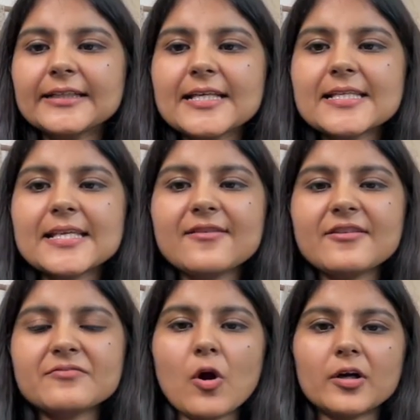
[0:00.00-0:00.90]
this
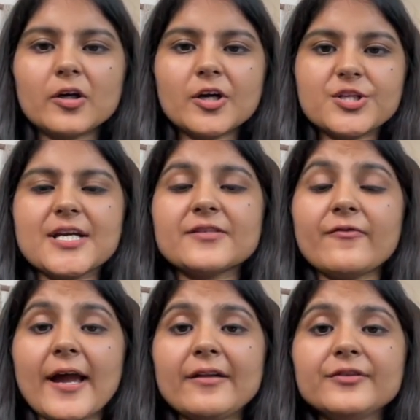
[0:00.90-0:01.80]
series model.js
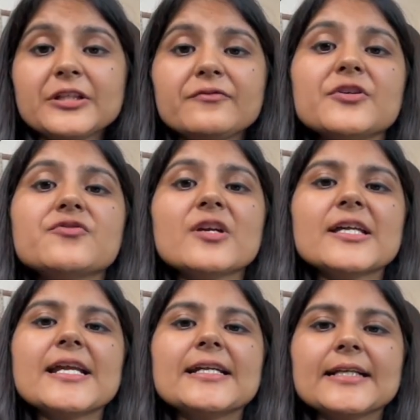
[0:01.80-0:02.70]
file within which we
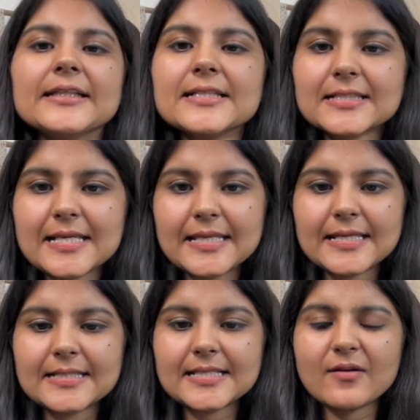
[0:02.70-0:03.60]
created this
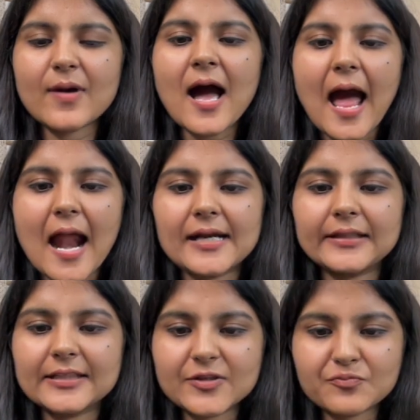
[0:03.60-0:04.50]
series schema
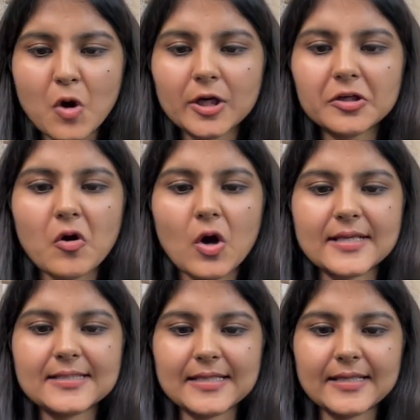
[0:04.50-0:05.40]
and this model called
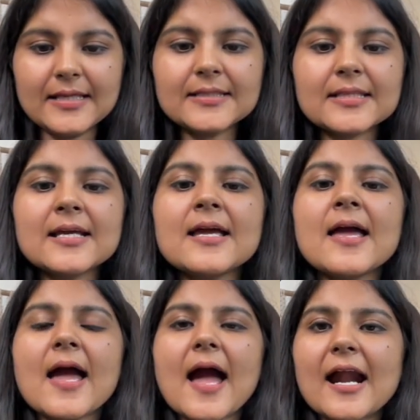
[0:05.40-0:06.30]
as series.
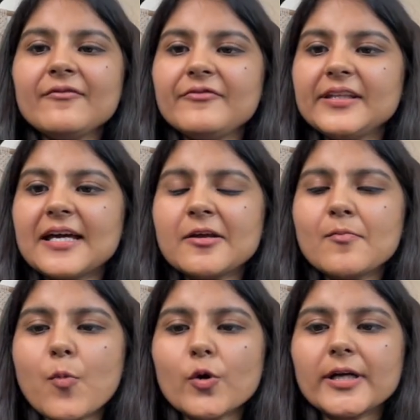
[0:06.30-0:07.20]
And we then
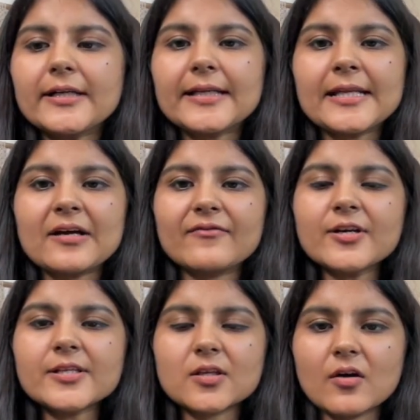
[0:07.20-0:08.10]
imported it in
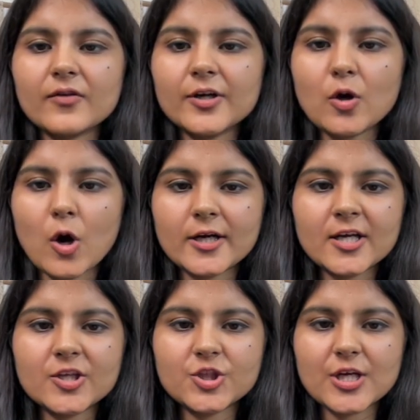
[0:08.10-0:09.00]
our
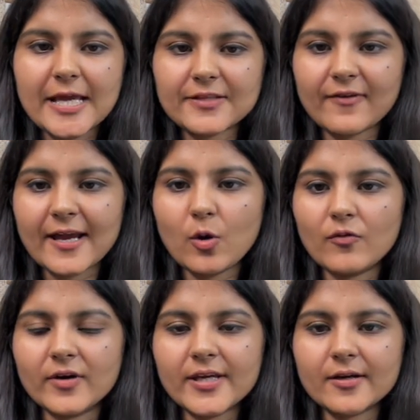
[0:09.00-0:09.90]
server.js file
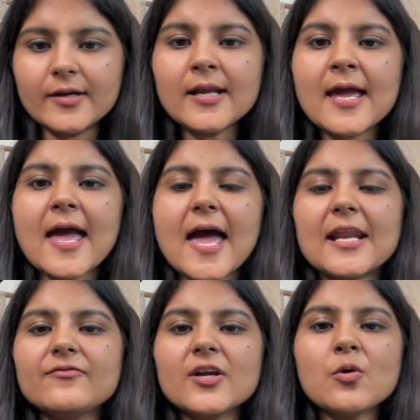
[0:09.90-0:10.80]
over here.
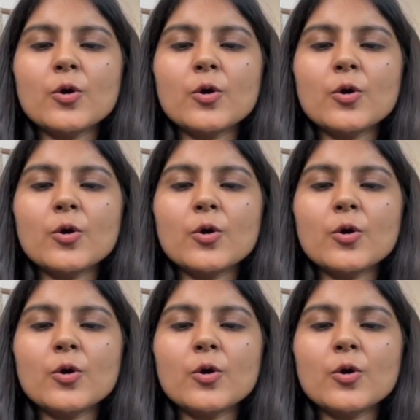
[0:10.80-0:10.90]
And if we go